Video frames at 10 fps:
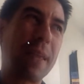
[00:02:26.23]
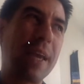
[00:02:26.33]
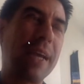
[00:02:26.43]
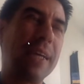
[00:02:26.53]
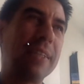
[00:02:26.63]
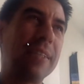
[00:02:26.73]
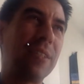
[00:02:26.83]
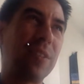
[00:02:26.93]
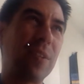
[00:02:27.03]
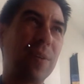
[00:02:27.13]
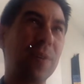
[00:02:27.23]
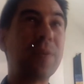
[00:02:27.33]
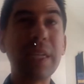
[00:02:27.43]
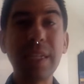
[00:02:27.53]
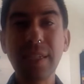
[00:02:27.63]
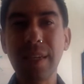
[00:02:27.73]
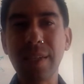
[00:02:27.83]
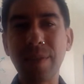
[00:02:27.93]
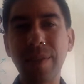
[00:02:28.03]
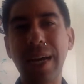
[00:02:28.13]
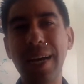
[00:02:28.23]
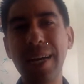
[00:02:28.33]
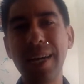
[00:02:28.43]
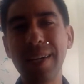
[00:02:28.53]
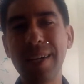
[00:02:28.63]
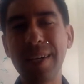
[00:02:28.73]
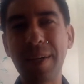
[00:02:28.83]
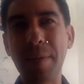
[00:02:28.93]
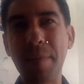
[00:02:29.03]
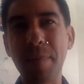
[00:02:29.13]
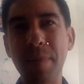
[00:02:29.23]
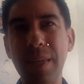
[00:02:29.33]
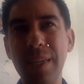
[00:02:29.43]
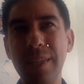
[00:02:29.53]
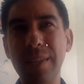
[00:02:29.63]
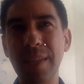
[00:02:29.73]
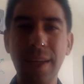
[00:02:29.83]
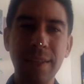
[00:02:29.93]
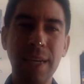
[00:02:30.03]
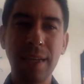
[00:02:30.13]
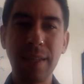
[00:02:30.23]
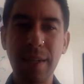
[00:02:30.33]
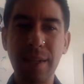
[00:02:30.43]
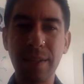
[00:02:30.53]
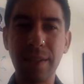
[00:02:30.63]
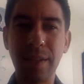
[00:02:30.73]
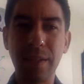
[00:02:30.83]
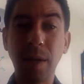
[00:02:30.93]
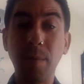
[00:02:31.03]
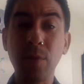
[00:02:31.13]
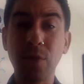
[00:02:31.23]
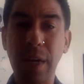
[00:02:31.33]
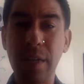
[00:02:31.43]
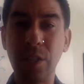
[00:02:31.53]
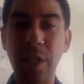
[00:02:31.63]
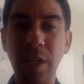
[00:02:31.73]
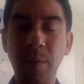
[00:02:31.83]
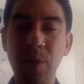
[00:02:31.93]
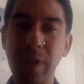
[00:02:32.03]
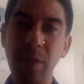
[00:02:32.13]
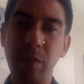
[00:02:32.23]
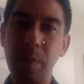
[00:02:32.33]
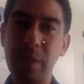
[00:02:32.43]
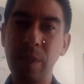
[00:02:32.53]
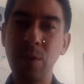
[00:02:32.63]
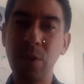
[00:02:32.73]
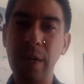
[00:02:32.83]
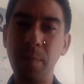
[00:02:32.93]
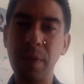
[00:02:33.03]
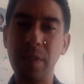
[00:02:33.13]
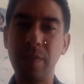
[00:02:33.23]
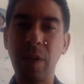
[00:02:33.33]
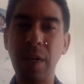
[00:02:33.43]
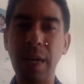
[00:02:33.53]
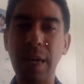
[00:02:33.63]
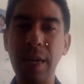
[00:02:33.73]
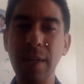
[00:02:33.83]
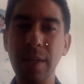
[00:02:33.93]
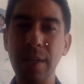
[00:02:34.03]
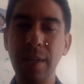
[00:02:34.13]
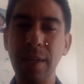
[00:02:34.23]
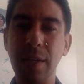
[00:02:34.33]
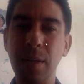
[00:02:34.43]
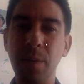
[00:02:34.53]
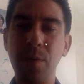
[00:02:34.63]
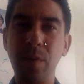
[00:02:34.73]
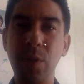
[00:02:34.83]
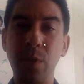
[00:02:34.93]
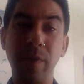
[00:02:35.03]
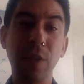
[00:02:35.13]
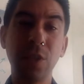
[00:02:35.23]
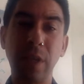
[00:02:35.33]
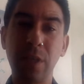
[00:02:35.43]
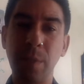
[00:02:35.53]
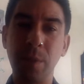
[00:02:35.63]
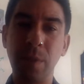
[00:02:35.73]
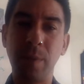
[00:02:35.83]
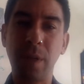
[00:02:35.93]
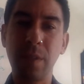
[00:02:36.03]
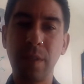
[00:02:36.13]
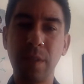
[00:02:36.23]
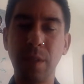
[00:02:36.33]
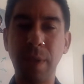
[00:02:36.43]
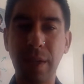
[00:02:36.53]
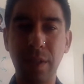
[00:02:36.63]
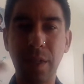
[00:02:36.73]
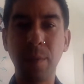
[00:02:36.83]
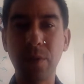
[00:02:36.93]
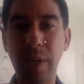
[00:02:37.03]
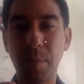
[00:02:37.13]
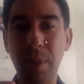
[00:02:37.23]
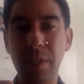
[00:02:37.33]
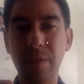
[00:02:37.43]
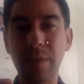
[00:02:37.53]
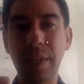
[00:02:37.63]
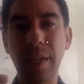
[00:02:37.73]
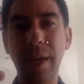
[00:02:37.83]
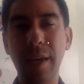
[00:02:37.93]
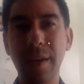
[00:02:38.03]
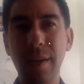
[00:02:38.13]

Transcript: And so the reason they do that is they then take their double-stranded genome, so they go from a single-stranded piece of RNA through this reverse transcription process to make a double-stranded piece of DNA.